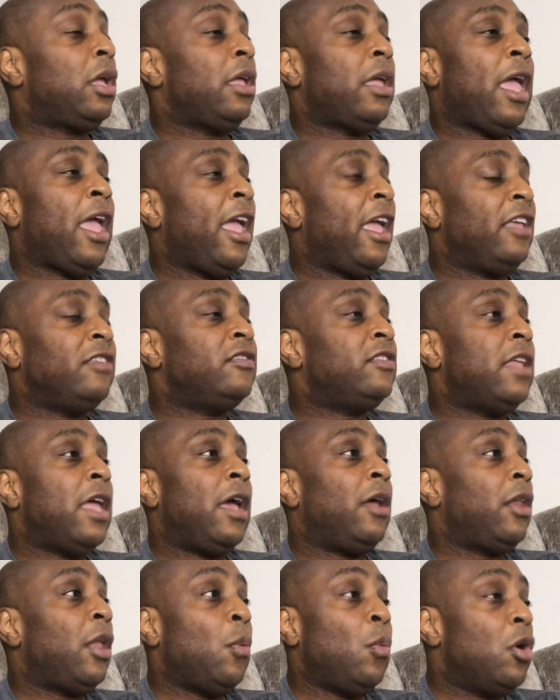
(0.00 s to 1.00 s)
hands
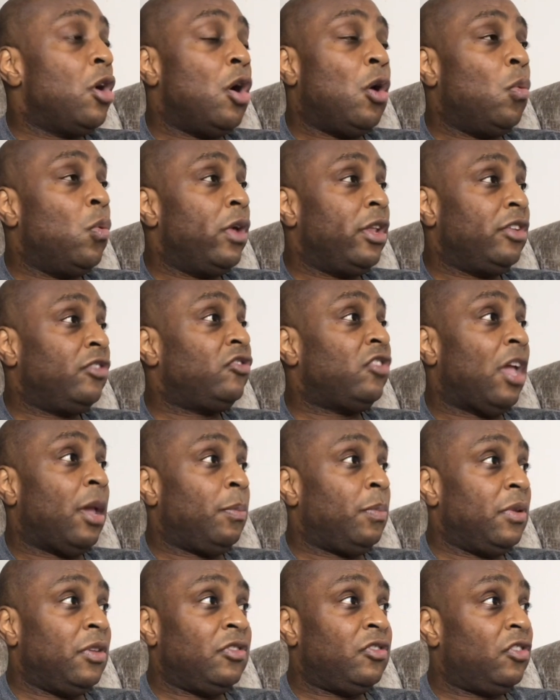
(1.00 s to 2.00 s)
down, they were going to win a
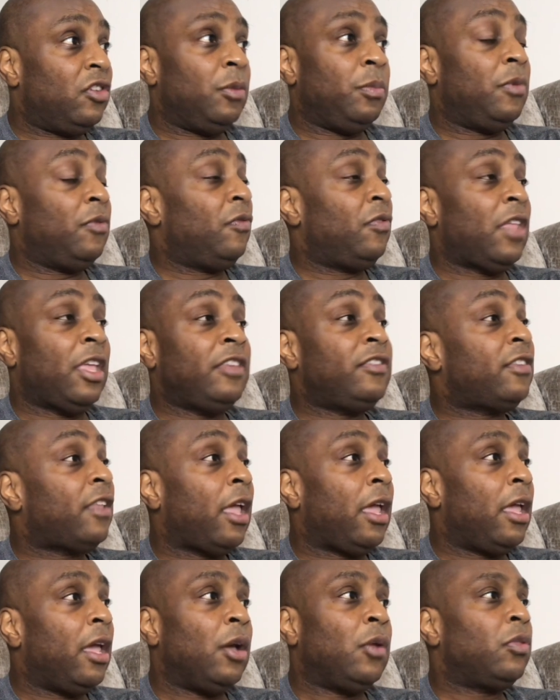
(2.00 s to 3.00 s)
championship. If they
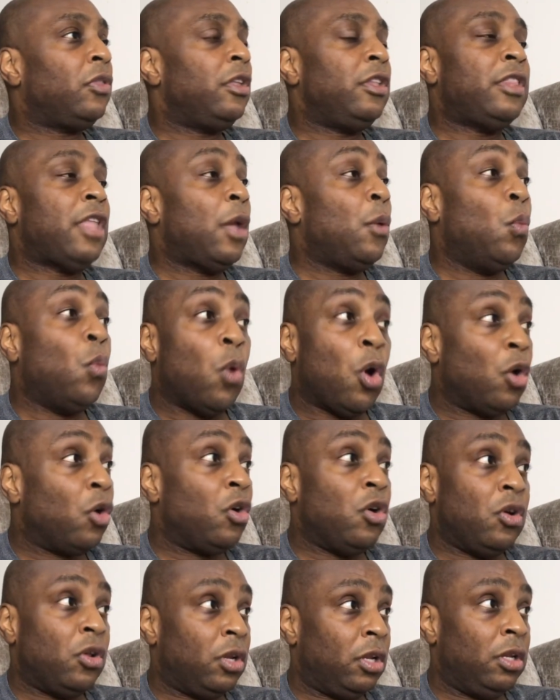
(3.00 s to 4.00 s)
stay healthy, they
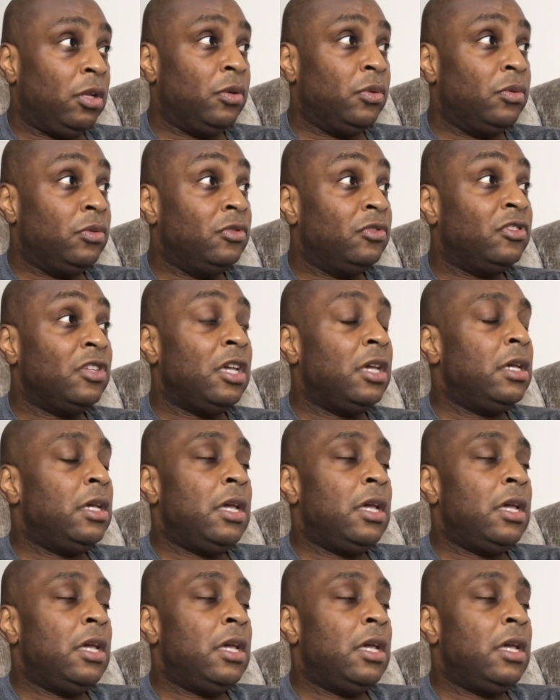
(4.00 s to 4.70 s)
weren't going to lose.